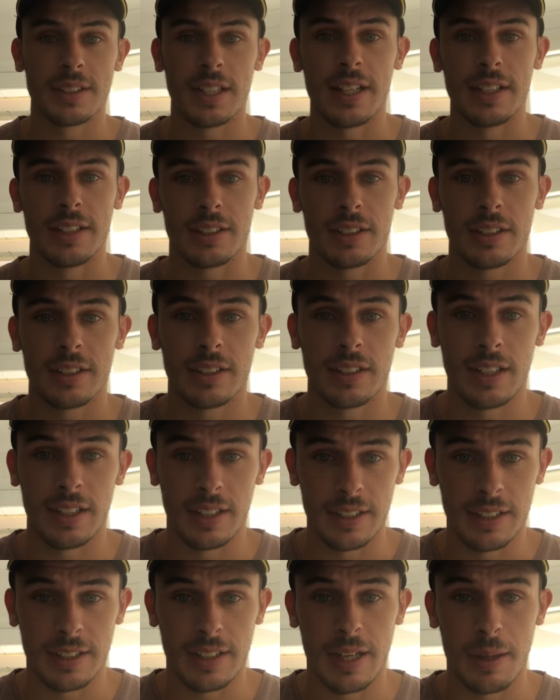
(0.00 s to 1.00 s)
been saying,
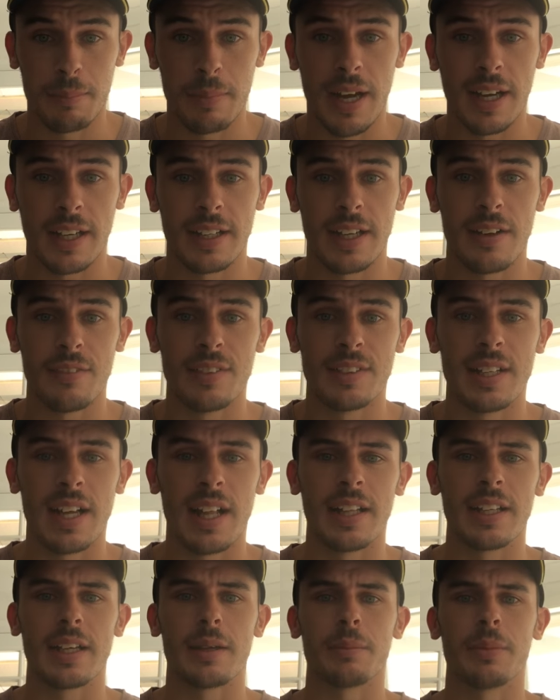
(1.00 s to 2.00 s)
can he come back and have a
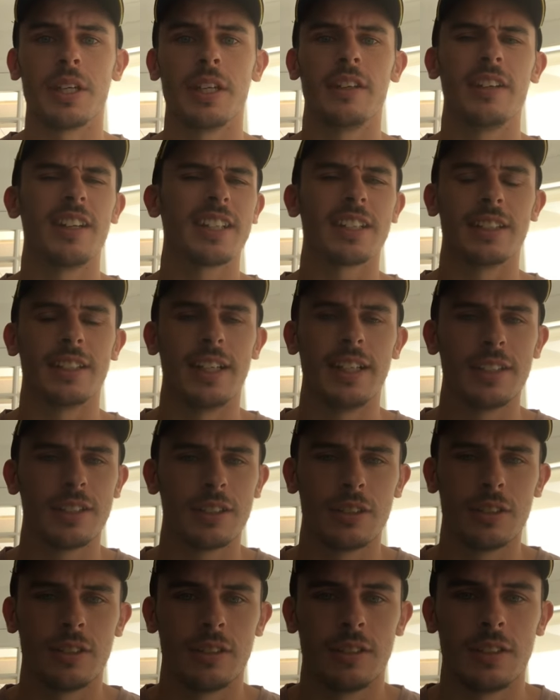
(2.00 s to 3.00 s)
Dally M year? He doesn't need
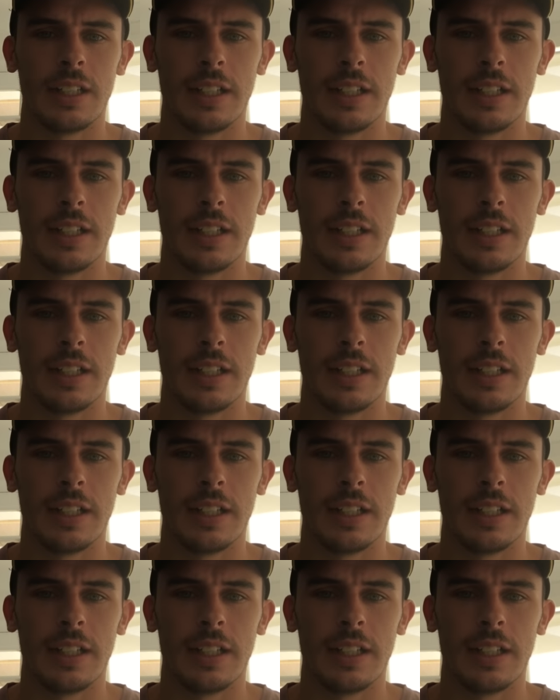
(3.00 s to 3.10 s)
to.